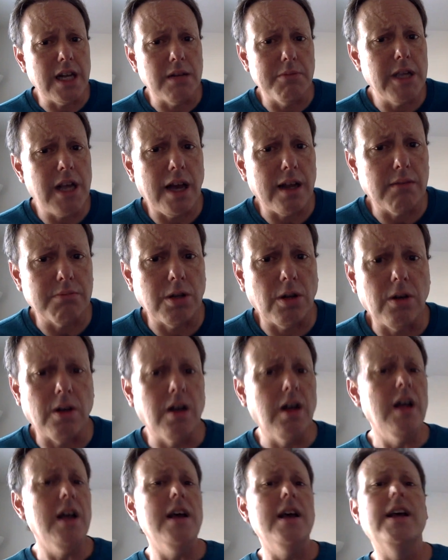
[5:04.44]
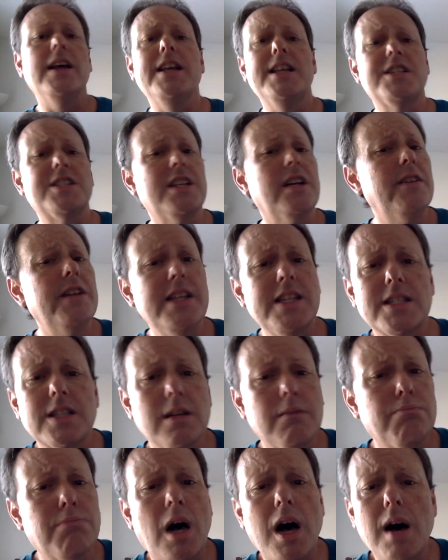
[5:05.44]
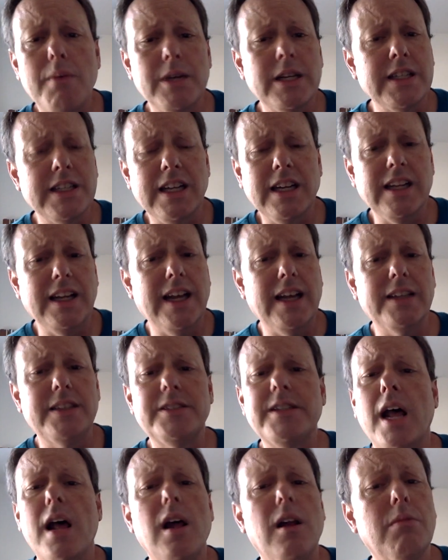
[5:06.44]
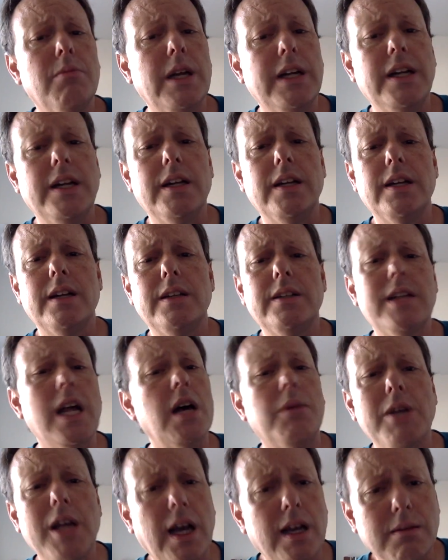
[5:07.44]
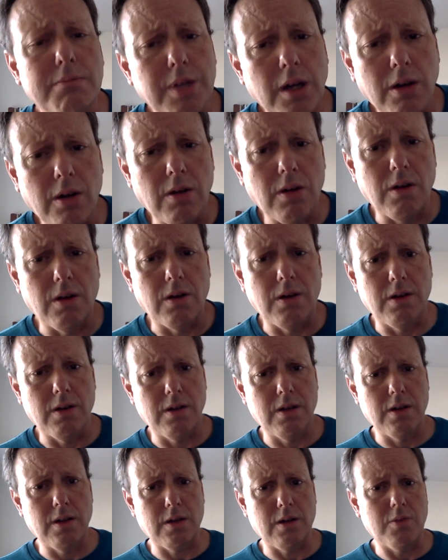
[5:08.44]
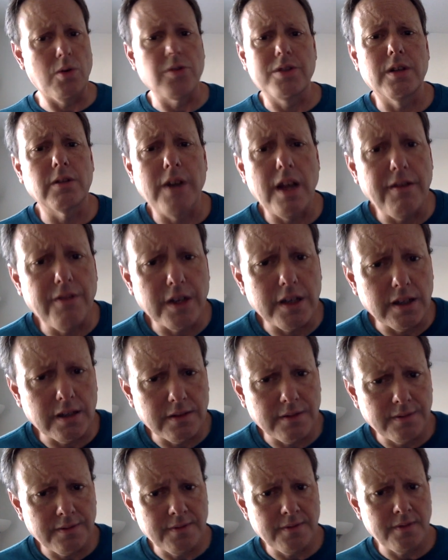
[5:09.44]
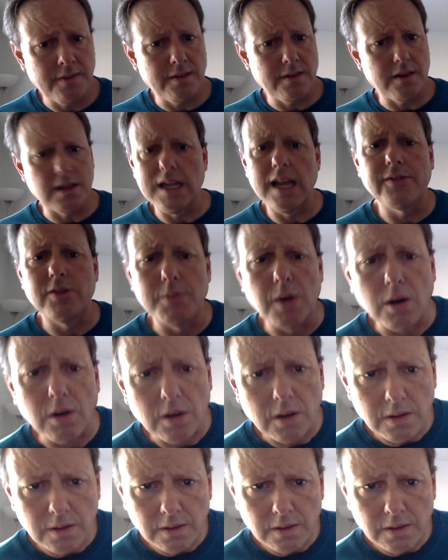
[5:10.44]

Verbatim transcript: tell me, I implore, is there, is there balm in Gilead? Tell me, tell me, I implore. Quoth the raven, nevermore.